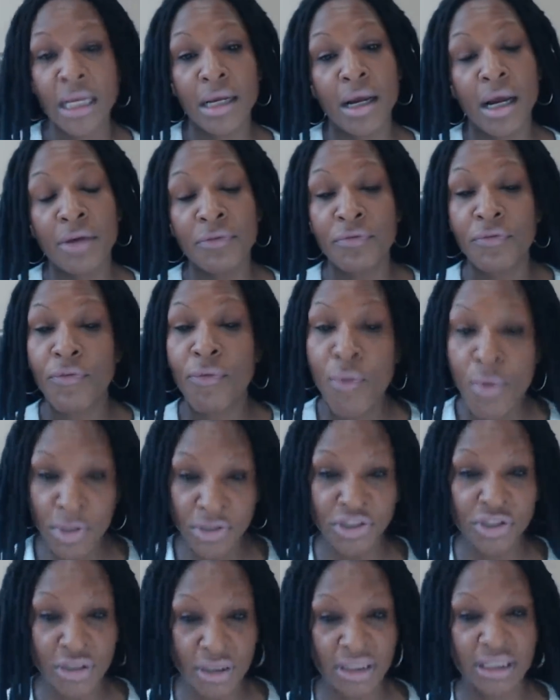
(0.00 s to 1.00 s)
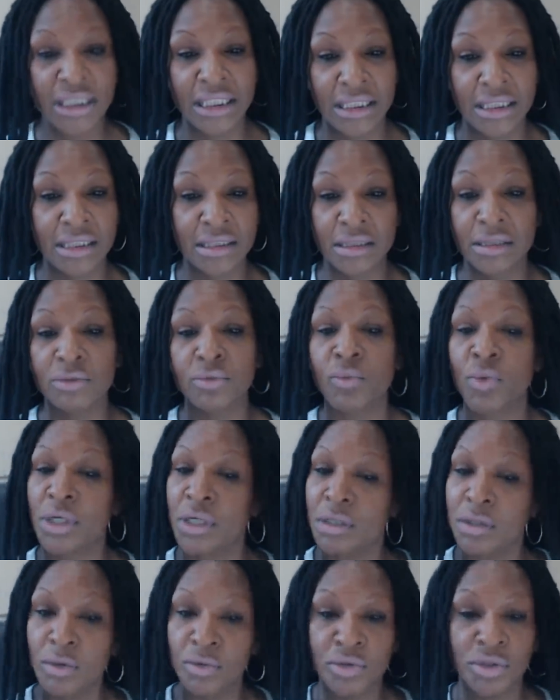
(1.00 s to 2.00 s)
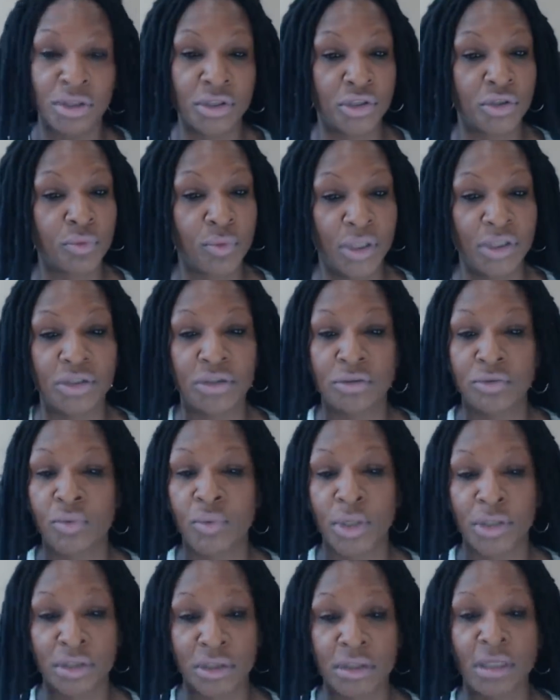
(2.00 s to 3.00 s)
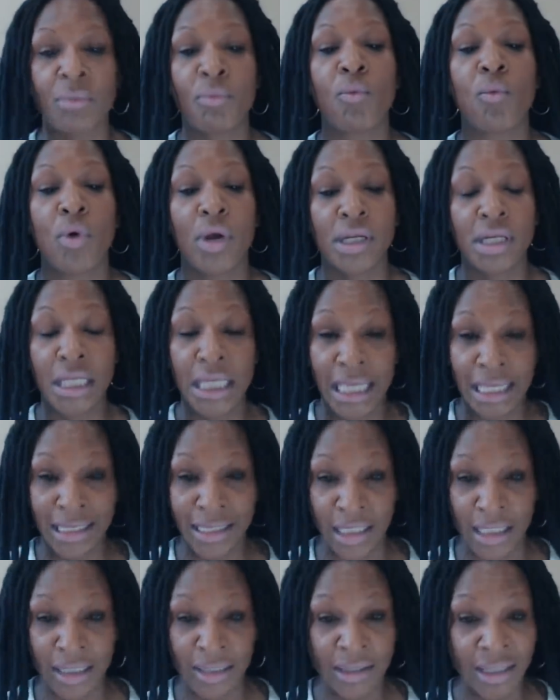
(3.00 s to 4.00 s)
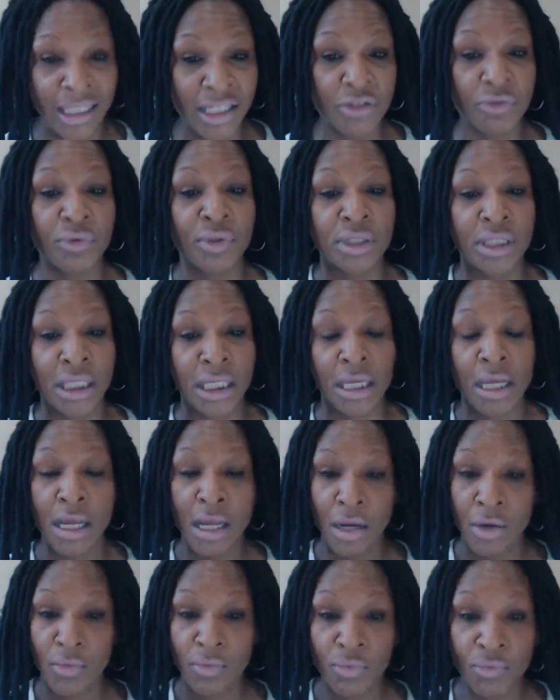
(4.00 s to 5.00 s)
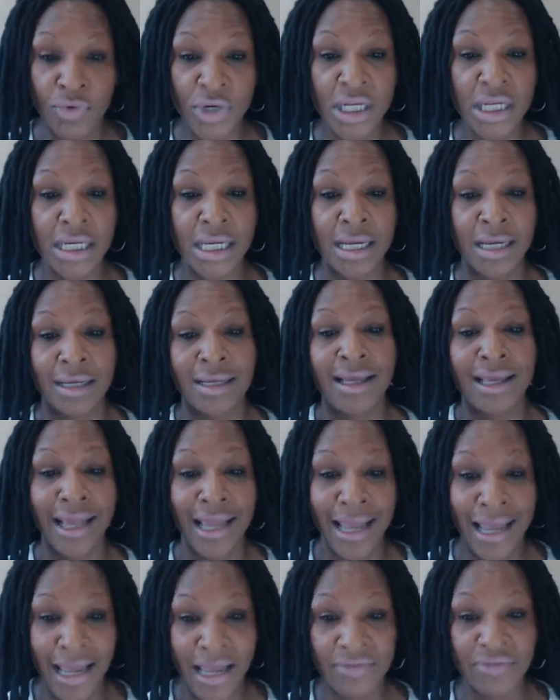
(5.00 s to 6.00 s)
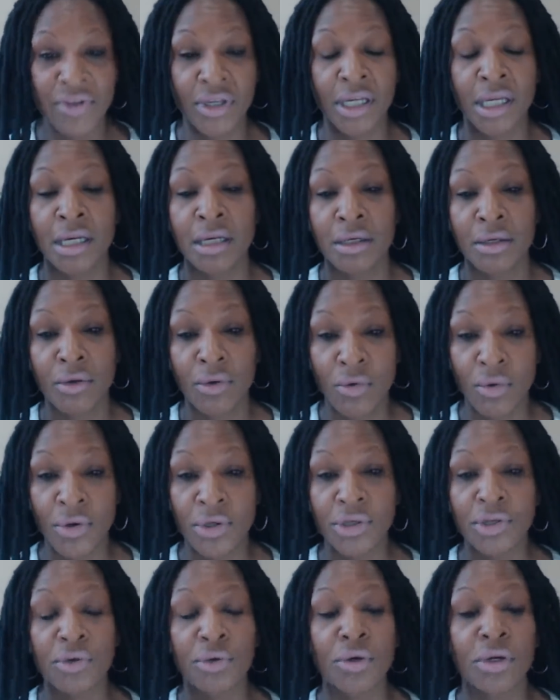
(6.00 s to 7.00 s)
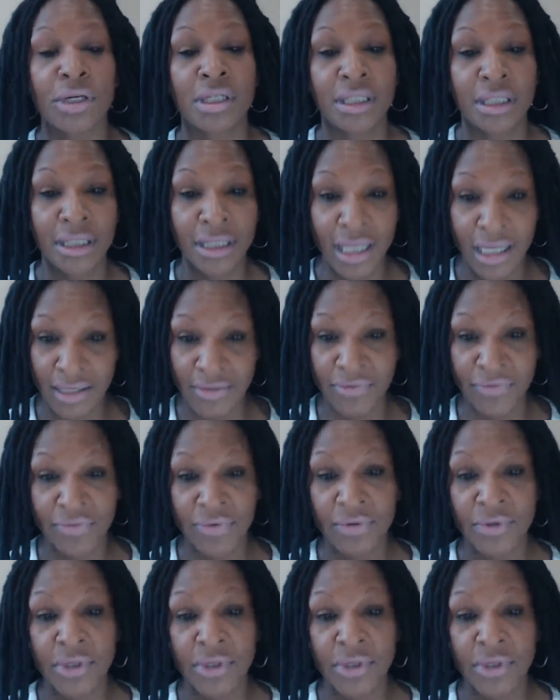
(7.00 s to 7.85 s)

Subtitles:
Unfortunately, this is one of those situations where someone can literally wreak havoc on your life.